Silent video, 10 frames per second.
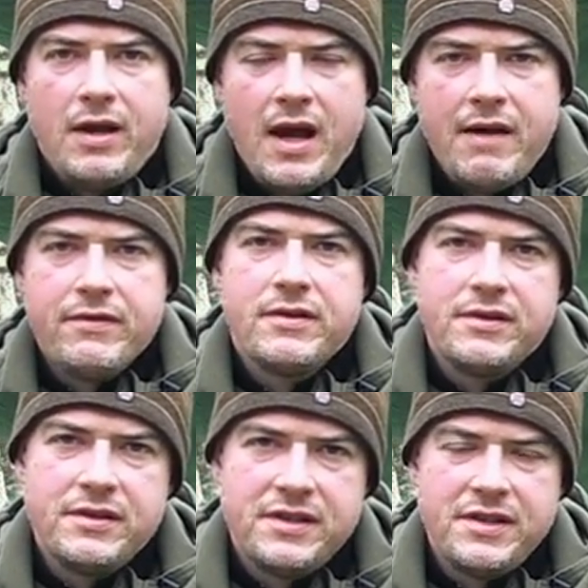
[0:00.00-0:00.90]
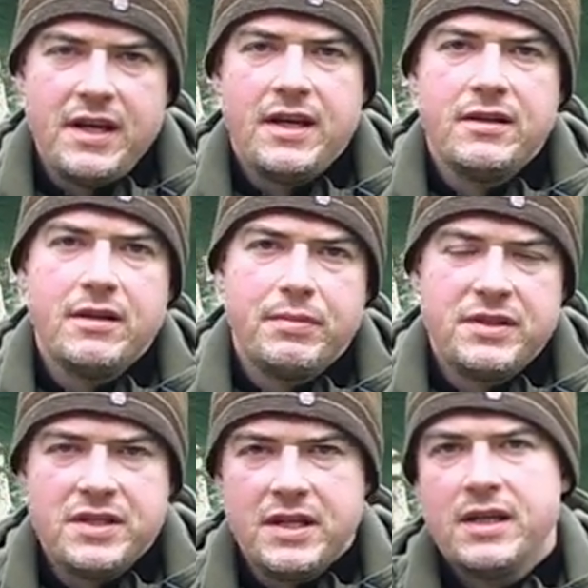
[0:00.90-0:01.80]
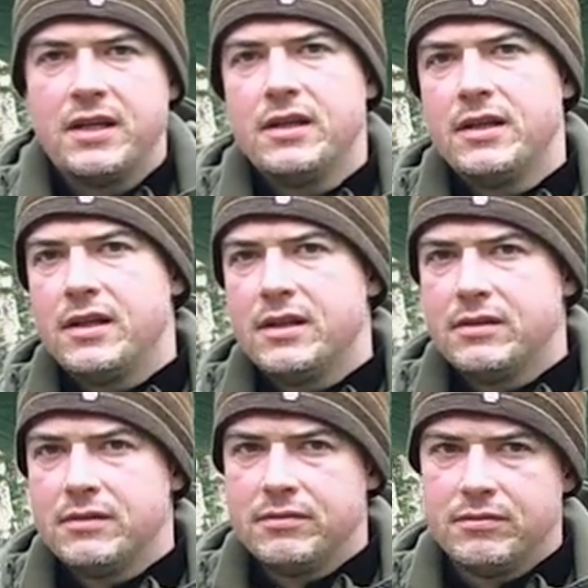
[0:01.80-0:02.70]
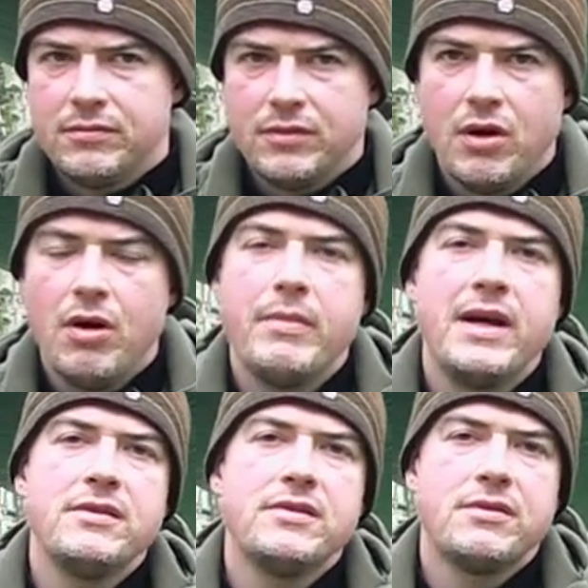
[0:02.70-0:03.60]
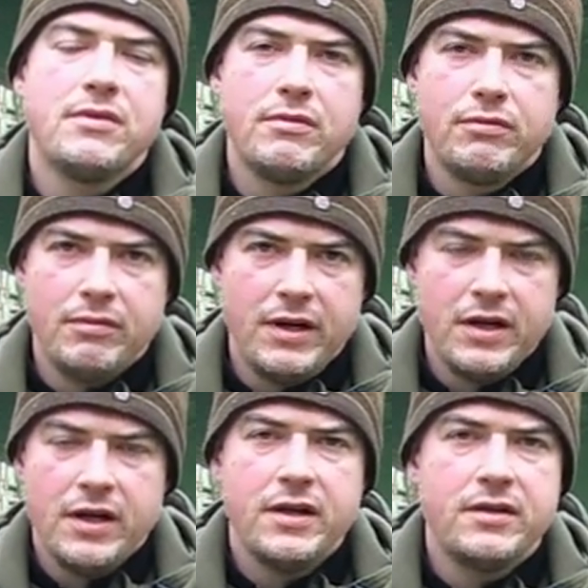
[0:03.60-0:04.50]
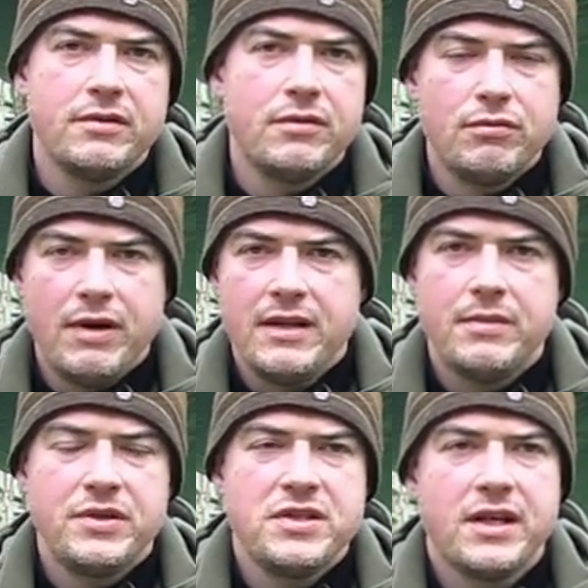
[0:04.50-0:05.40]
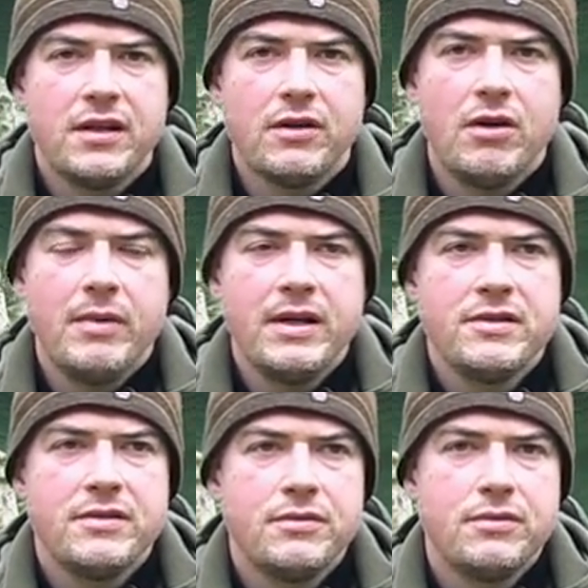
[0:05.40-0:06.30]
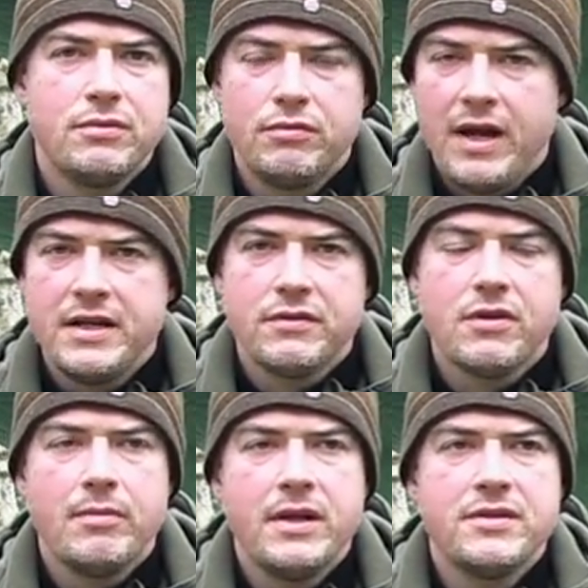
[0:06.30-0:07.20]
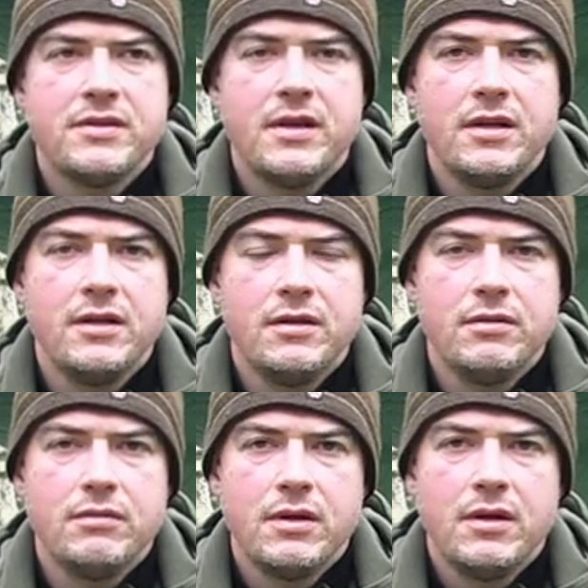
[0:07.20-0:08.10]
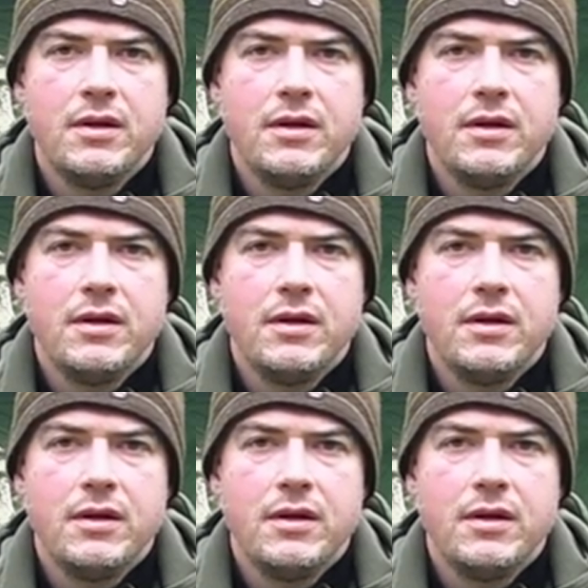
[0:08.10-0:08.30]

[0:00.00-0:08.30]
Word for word: haven't seen the particular comment, or heard or read the particular comment or range of comments that you